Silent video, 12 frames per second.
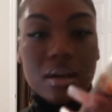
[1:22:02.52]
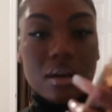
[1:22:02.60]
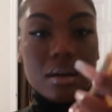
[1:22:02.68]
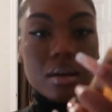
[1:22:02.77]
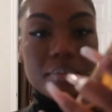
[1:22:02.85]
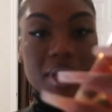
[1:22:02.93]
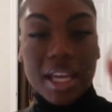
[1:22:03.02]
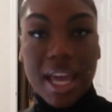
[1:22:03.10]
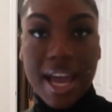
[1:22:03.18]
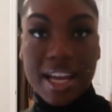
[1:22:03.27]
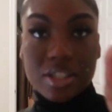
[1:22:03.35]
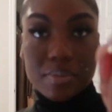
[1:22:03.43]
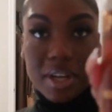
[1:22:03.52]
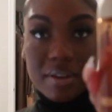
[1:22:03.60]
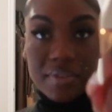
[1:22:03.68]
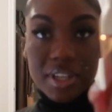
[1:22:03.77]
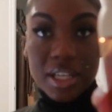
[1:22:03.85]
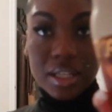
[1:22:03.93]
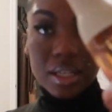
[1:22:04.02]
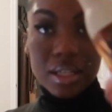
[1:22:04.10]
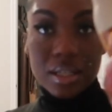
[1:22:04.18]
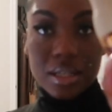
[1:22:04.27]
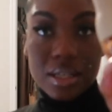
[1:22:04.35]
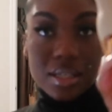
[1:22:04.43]
um the cashmere
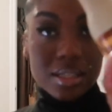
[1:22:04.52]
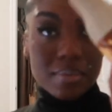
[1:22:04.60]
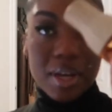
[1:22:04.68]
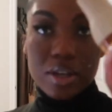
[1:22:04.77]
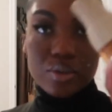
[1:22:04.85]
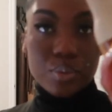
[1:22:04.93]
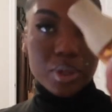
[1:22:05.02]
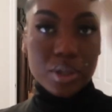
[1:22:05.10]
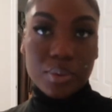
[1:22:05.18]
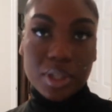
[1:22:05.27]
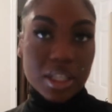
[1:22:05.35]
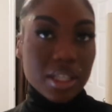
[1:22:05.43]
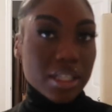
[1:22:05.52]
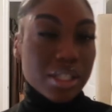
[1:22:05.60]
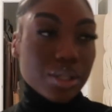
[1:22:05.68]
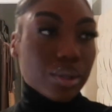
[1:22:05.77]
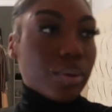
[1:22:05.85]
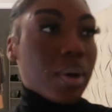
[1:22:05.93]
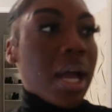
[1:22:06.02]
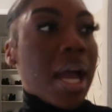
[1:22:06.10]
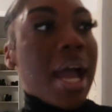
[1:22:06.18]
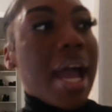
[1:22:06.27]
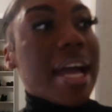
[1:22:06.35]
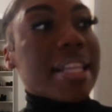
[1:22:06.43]
vanilla smells really really good too
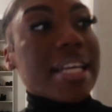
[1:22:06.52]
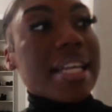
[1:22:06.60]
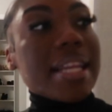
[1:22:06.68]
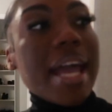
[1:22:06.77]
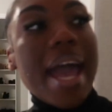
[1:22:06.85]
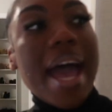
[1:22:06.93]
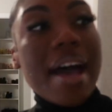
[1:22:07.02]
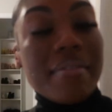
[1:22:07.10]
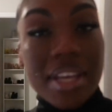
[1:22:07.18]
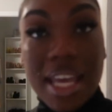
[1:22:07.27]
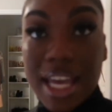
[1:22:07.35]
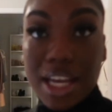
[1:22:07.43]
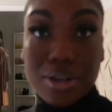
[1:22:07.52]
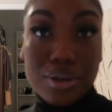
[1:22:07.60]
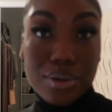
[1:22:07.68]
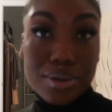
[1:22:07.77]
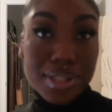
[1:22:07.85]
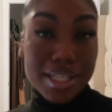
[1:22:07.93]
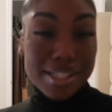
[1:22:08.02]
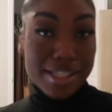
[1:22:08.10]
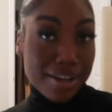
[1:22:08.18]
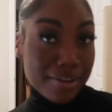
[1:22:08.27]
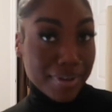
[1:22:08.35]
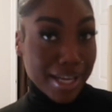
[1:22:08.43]
and then they have candles and
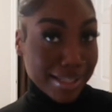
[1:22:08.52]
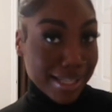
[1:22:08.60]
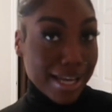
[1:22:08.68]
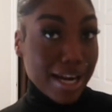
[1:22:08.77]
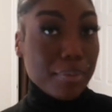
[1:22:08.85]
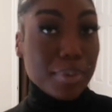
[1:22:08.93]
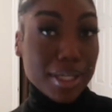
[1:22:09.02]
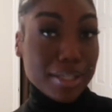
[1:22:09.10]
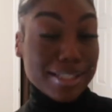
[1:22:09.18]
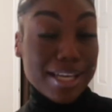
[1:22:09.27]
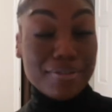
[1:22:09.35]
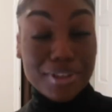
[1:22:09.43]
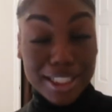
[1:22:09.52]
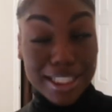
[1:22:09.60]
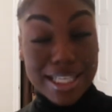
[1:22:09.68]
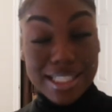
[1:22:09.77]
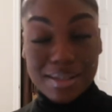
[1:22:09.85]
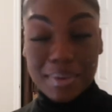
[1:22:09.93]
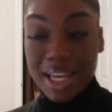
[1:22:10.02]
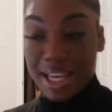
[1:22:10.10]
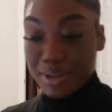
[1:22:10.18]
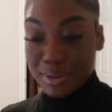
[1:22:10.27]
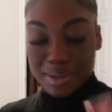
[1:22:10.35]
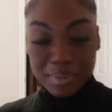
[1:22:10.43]
stuff like that i'm gonna definitely get some
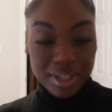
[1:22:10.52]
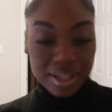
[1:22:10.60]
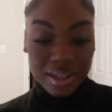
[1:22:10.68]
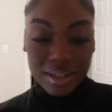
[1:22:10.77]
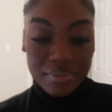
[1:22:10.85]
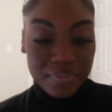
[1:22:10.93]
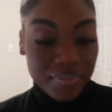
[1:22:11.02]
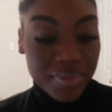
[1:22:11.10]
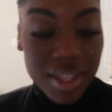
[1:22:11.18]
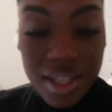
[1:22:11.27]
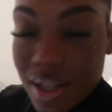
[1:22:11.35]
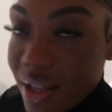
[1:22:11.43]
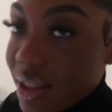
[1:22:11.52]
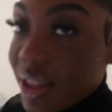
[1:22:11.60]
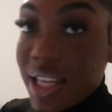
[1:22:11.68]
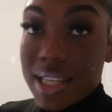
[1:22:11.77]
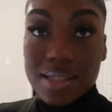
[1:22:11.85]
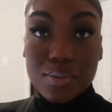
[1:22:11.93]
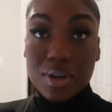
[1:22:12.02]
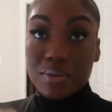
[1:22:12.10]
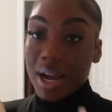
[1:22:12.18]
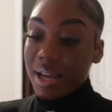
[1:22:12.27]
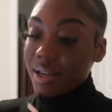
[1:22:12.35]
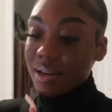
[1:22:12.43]
candles but this one
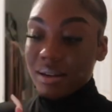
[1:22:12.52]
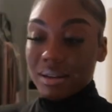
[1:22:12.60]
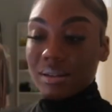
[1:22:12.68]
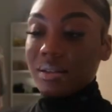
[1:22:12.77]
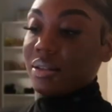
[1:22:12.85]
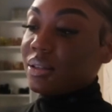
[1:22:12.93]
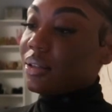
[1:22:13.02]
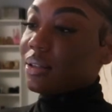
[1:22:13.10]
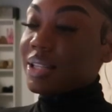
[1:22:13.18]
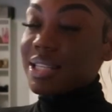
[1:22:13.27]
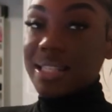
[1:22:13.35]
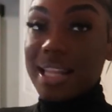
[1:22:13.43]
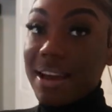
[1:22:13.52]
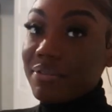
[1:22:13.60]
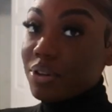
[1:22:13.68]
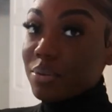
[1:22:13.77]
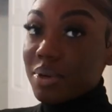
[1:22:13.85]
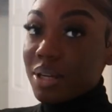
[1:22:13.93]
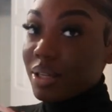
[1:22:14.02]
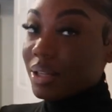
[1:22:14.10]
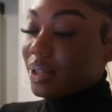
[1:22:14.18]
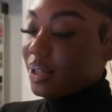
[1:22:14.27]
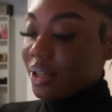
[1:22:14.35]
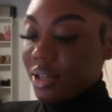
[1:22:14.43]
right here this lavender one
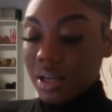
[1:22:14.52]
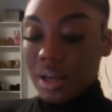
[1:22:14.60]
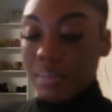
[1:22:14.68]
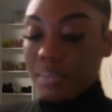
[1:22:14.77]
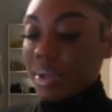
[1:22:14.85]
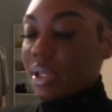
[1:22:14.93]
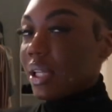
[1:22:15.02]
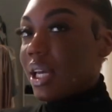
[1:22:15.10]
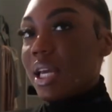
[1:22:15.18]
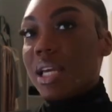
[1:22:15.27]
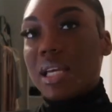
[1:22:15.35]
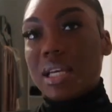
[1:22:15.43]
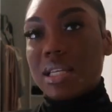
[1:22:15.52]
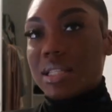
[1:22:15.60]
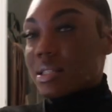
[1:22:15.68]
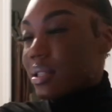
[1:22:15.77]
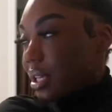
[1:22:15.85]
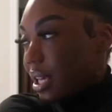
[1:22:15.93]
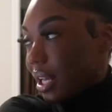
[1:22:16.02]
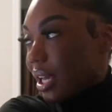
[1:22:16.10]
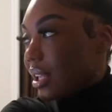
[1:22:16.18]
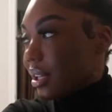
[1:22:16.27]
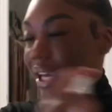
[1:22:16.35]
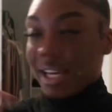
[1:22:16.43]
please get
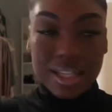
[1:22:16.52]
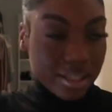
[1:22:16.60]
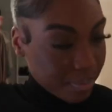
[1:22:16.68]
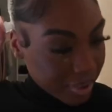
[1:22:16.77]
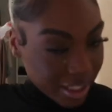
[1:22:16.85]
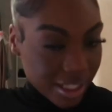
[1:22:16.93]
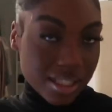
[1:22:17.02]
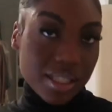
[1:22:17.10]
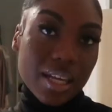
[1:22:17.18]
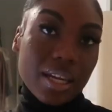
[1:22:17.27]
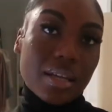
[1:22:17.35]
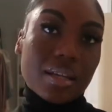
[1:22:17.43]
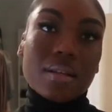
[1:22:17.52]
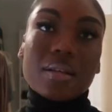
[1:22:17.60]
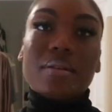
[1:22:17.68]
it ladies please get it